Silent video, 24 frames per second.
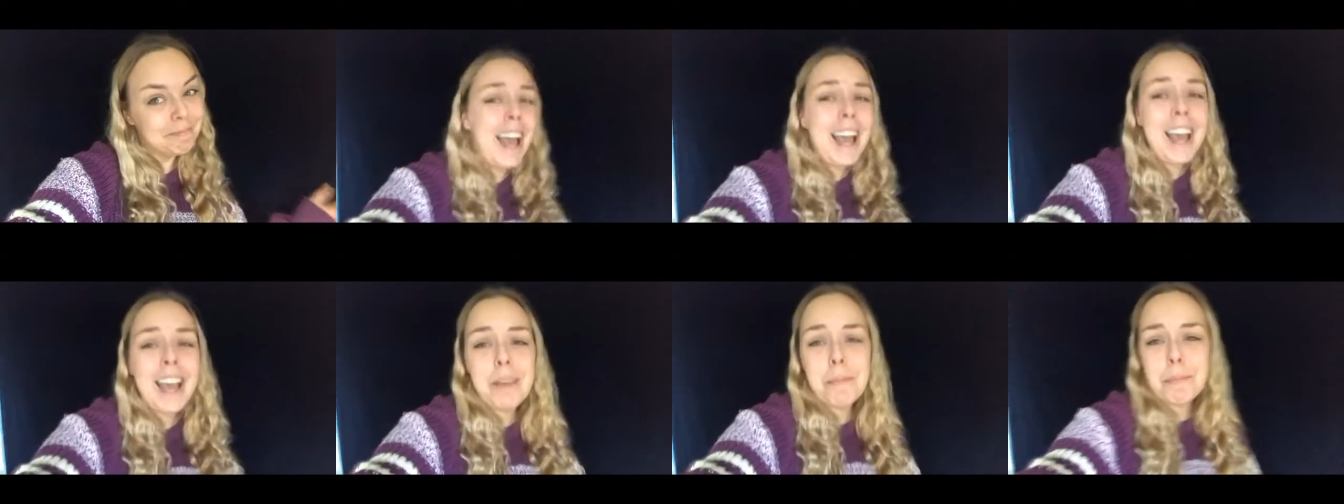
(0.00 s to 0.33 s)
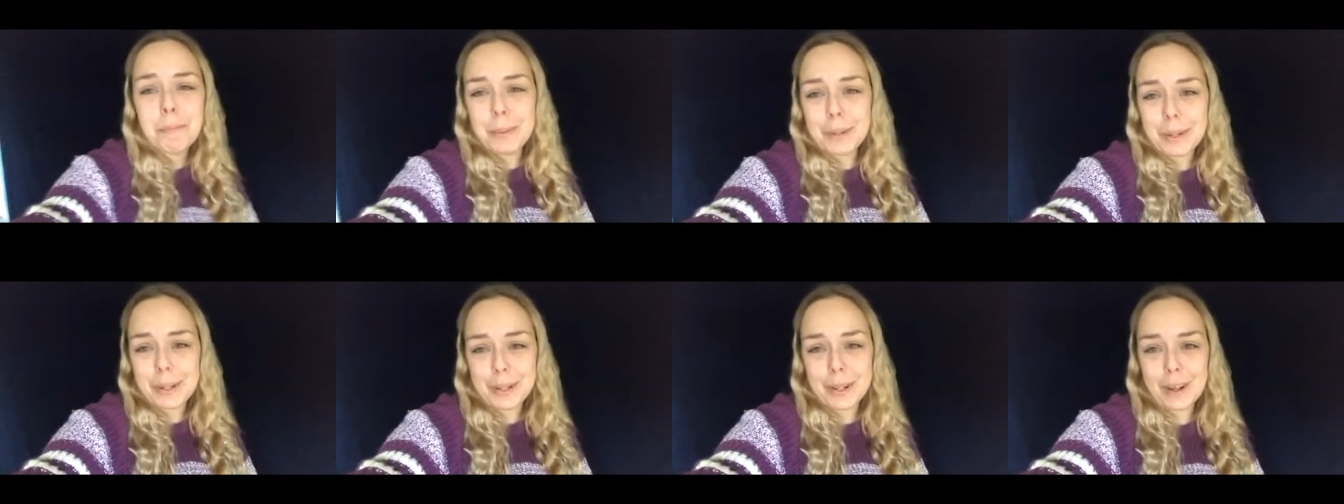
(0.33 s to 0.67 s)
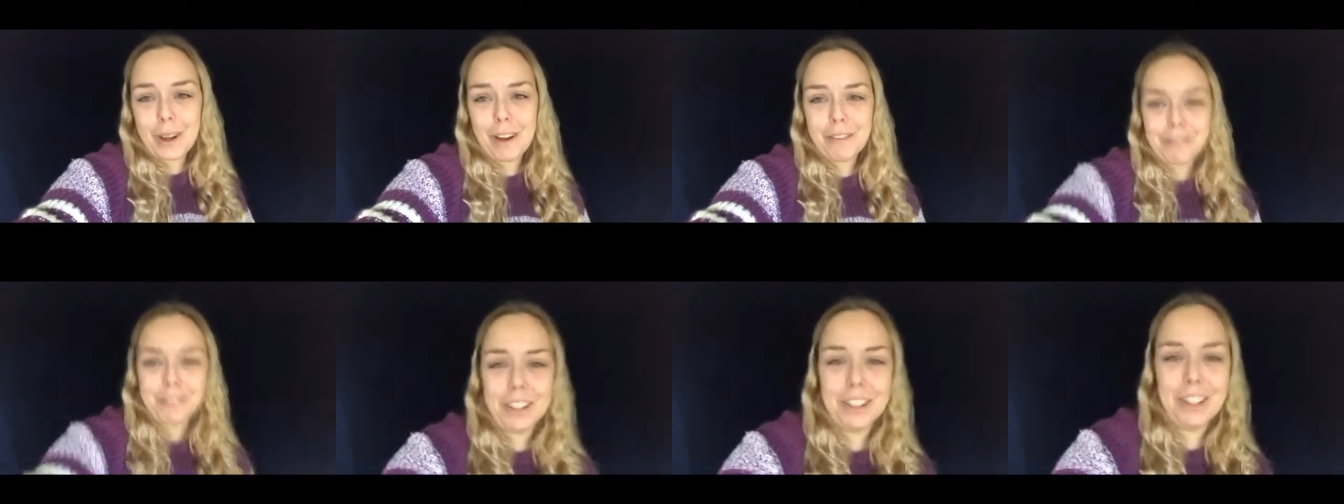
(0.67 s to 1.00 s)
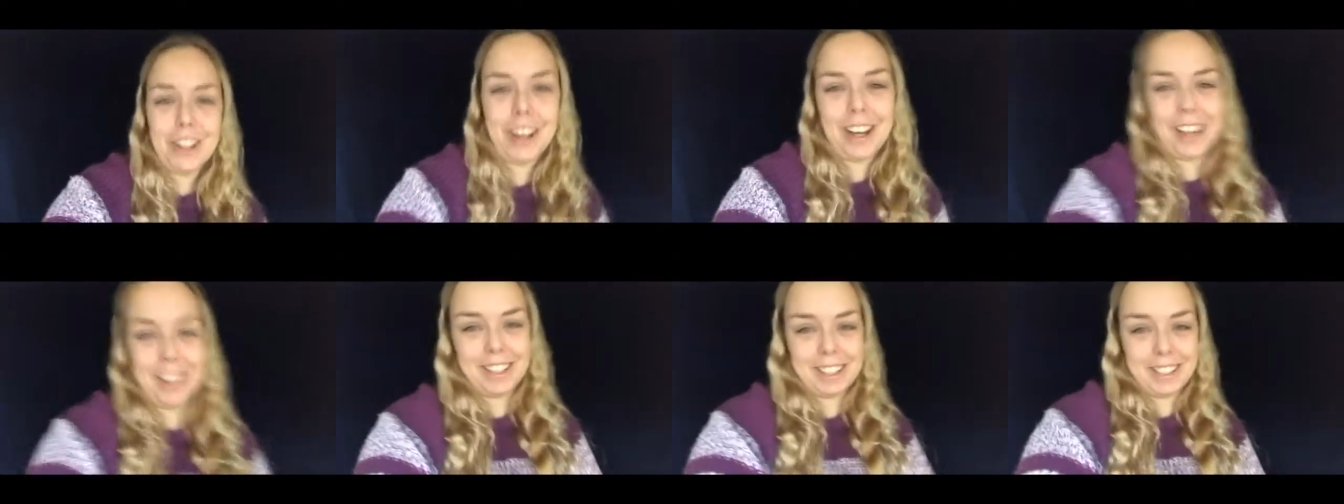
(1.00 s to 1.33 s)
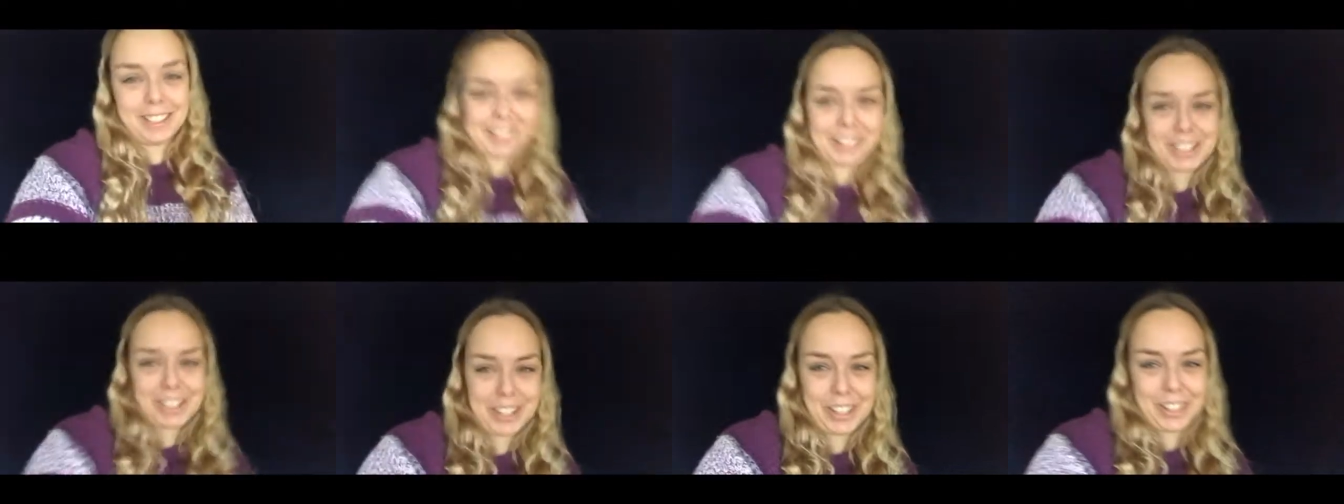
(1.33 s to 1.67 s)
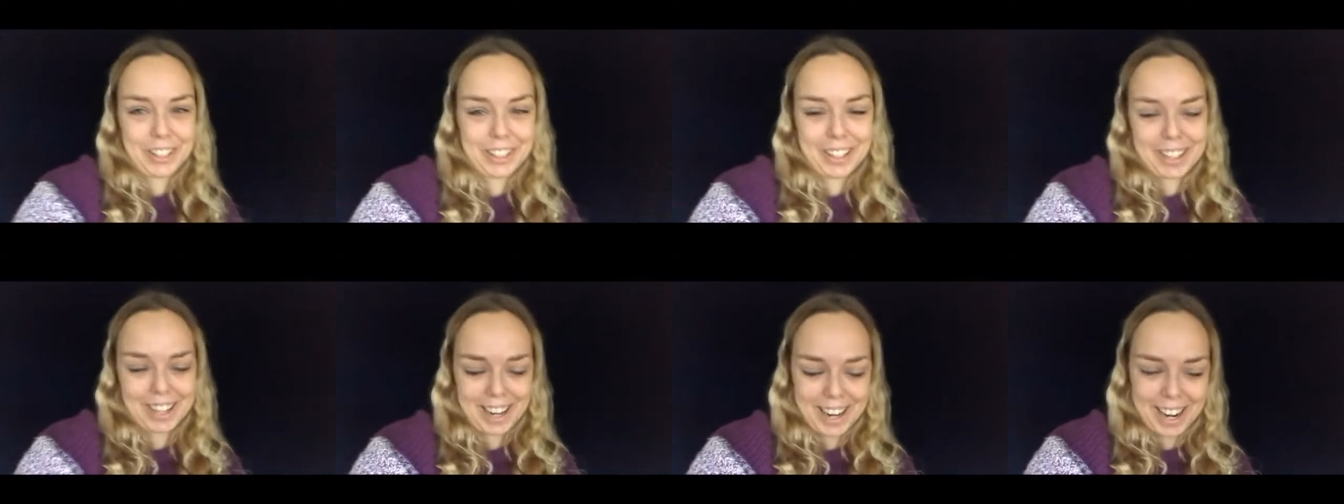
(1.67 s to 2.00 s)
I put it off a lot this
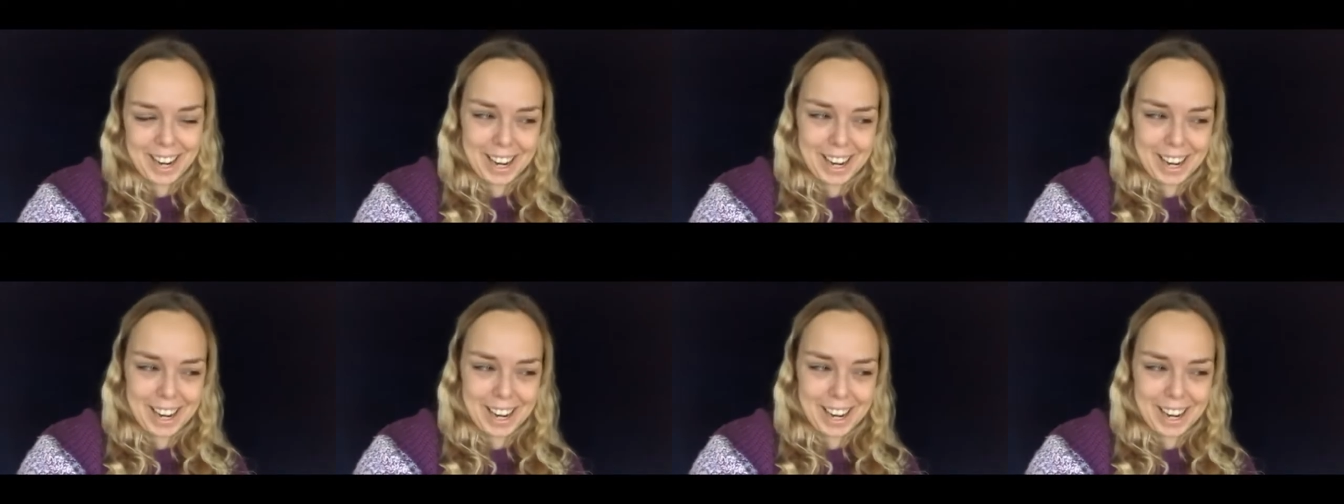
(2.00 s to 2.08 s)
year.